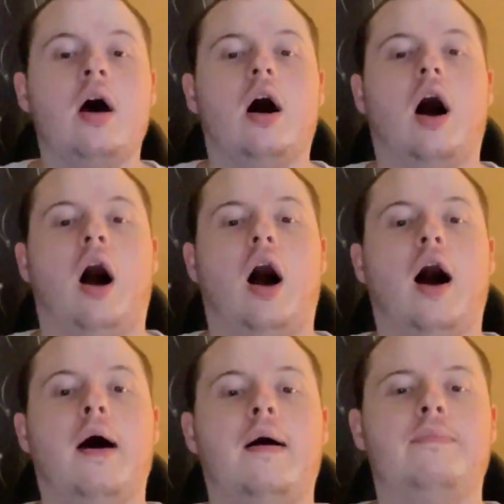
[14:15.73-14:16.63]

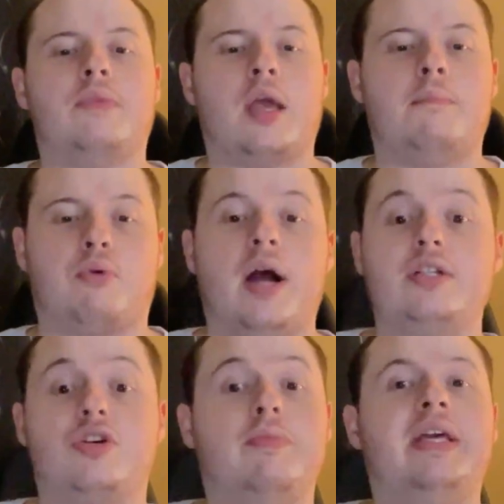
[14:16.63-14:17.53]
Brian
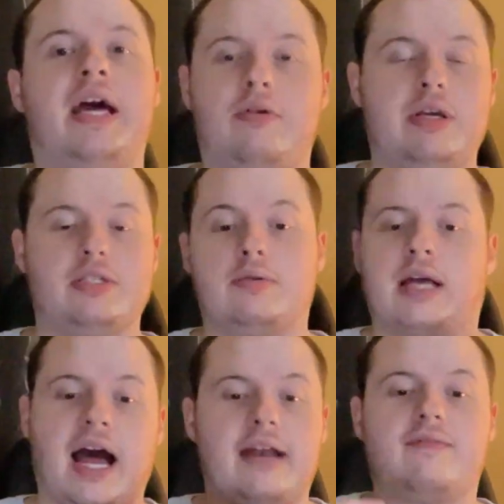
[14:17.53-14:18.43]
Tyree Henry is
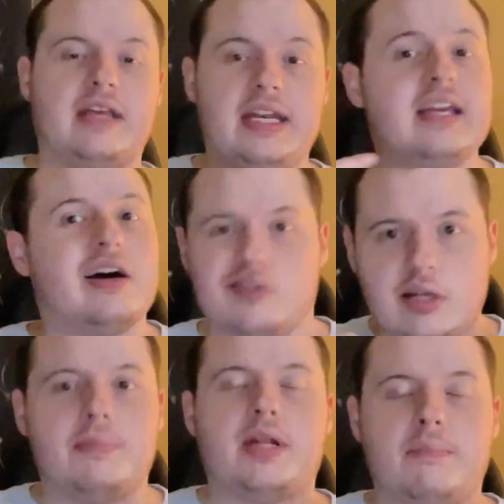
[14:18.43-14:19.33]
kind of getting a
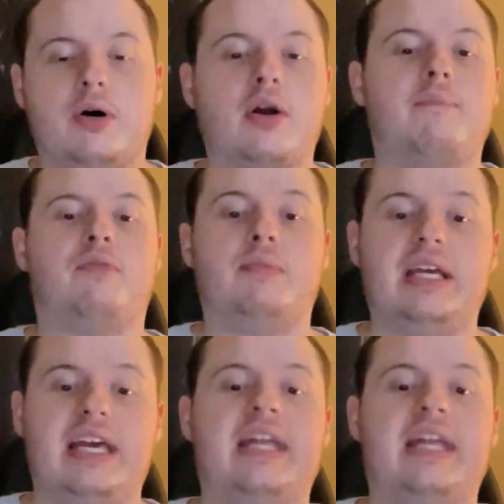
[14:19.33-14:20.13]
little bit of the build-up for me.